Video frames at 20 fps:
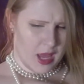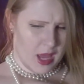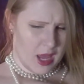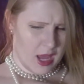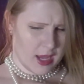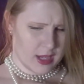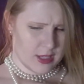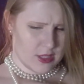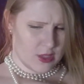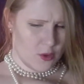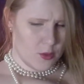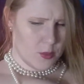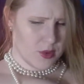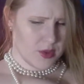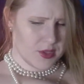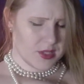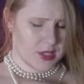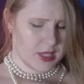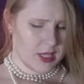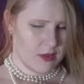"I do
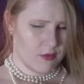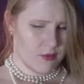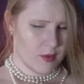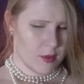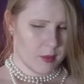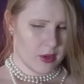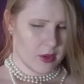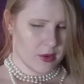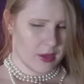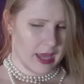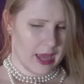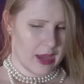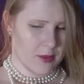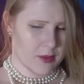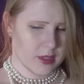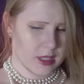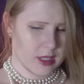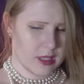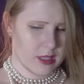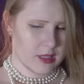perceive from your
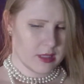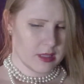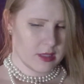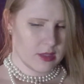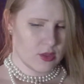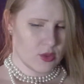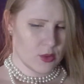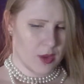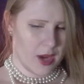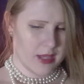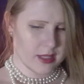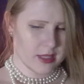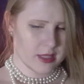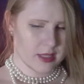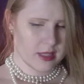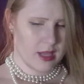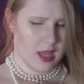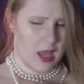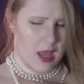countenance and address